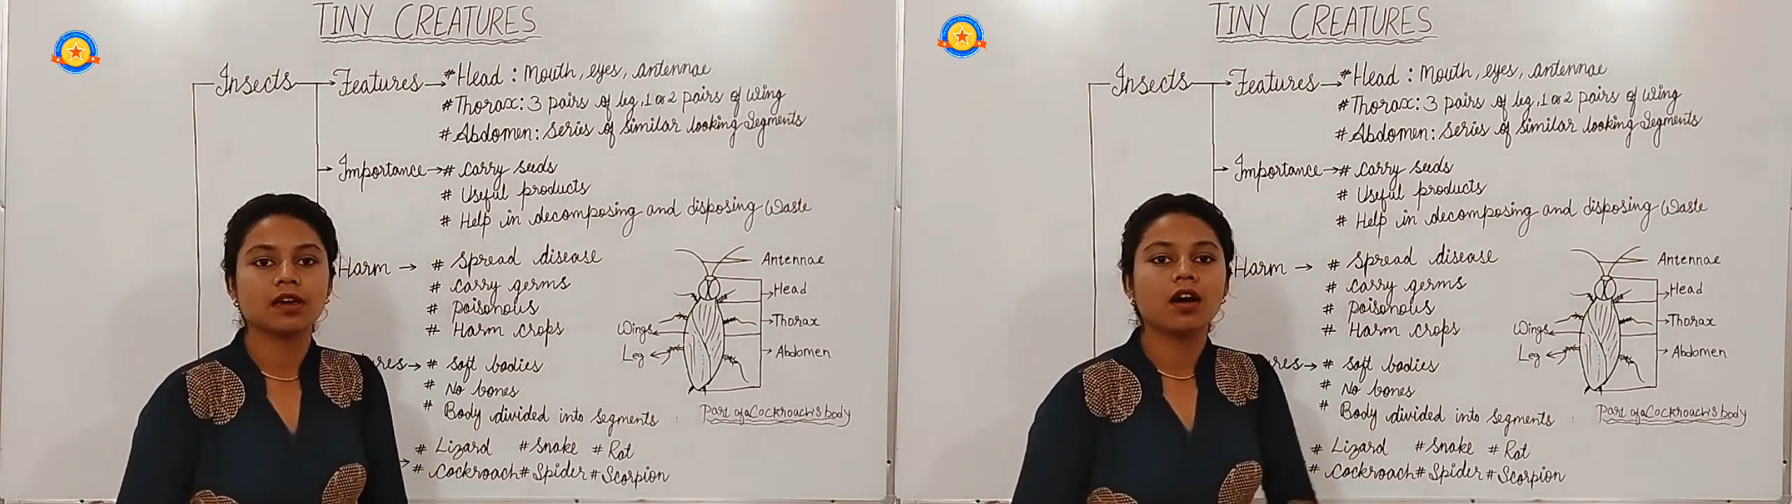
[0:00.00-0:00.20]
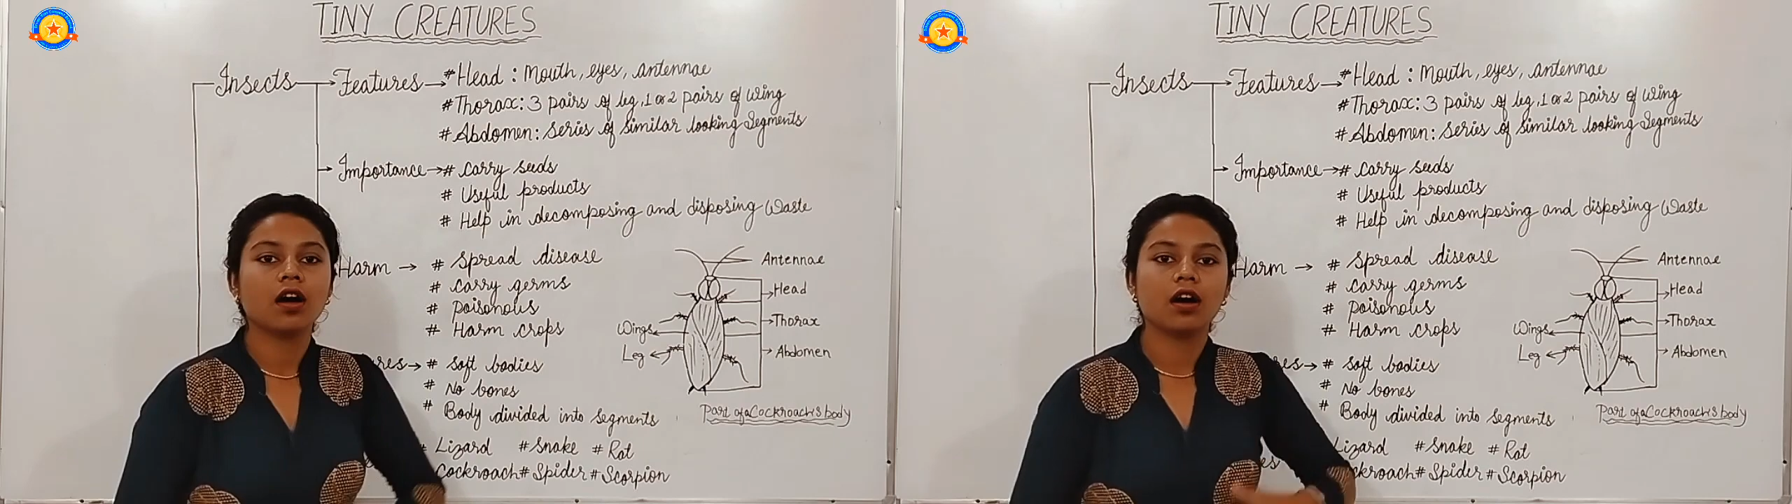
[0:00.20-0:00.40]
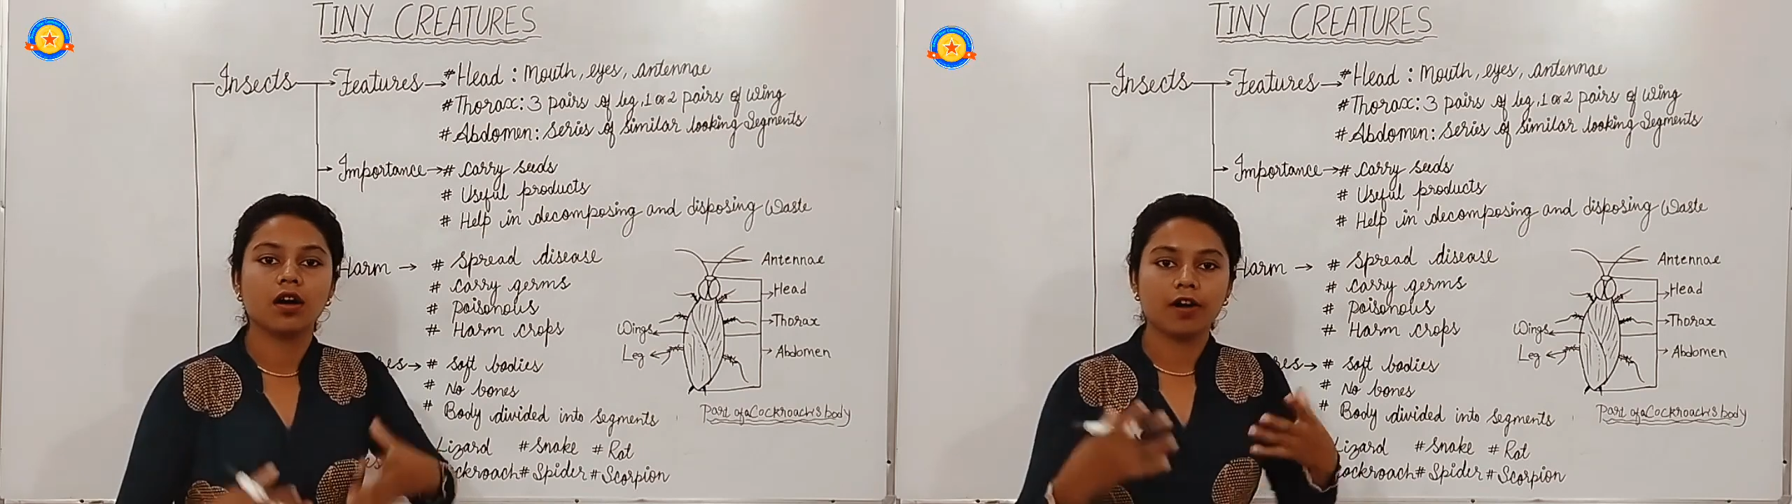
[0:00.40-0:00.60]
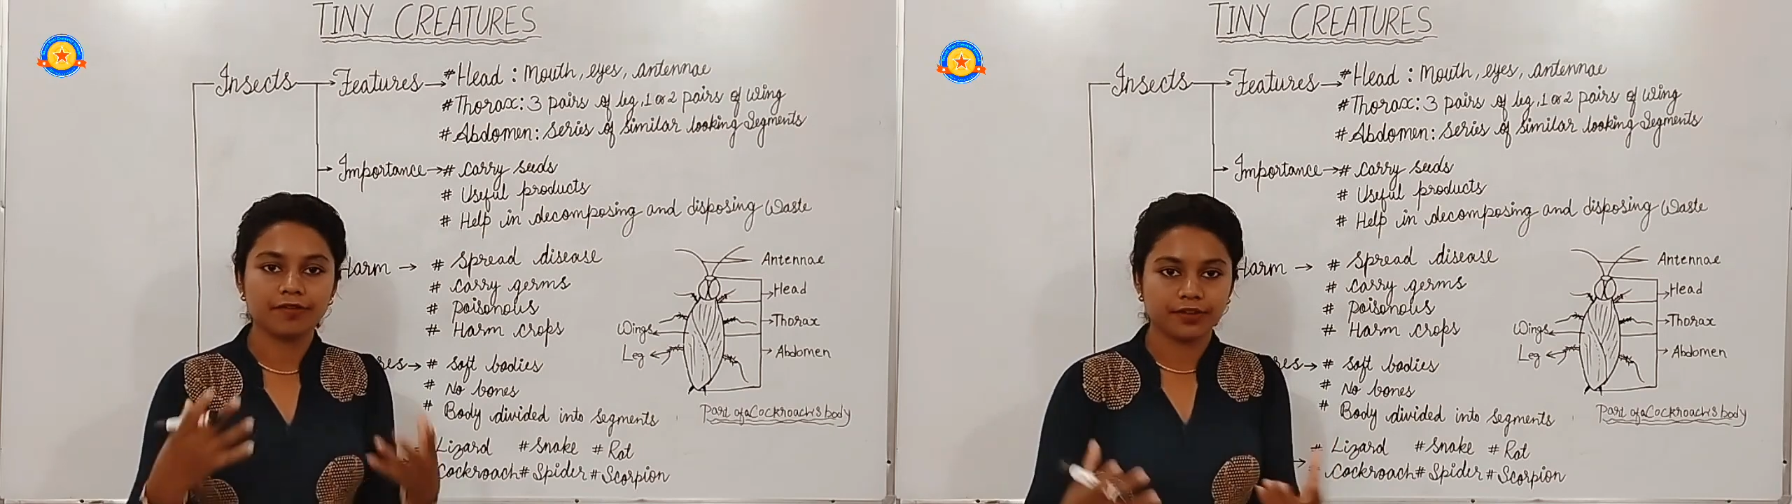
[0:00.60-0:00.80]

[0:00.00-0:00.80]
of